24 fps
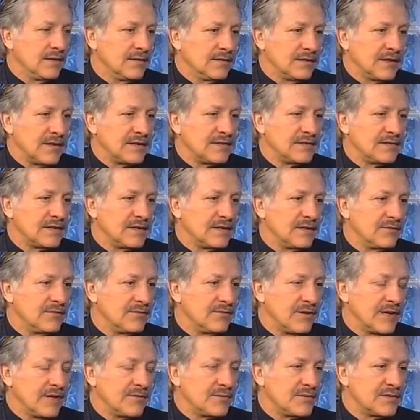Less than
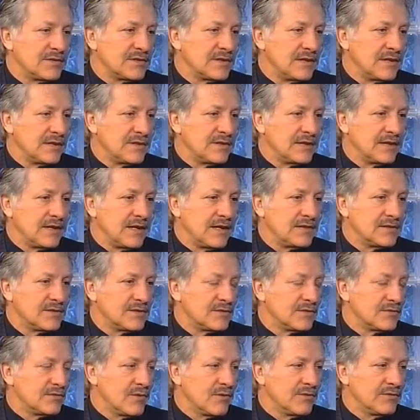five percent of the
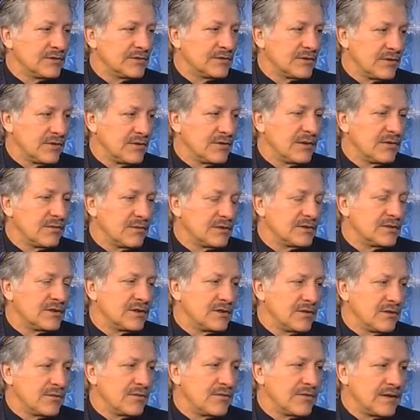cases are overturned. They want you to
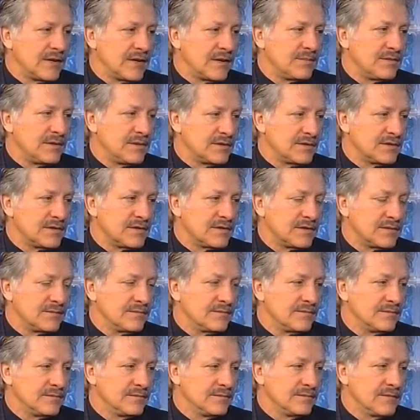go through that appeal system.
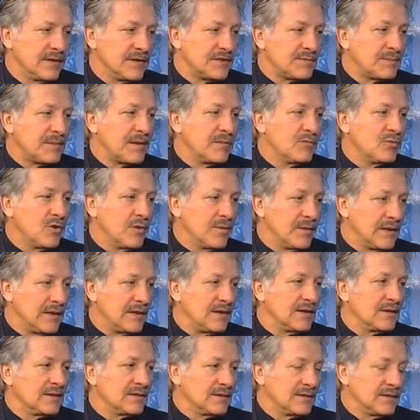You know, spend I, more
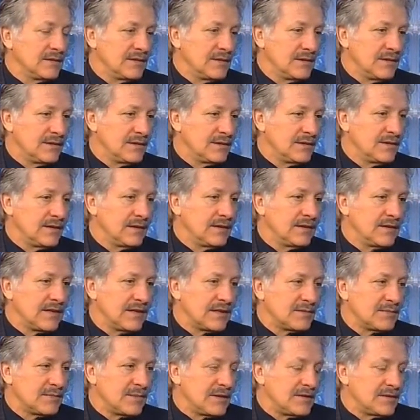money on the on the legal
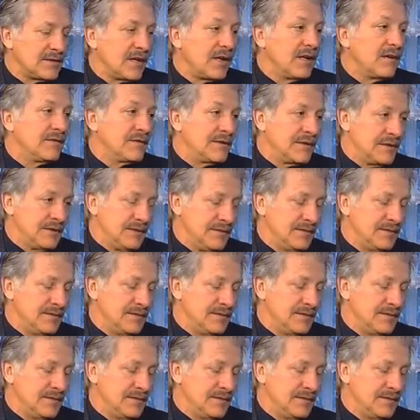aspects of it.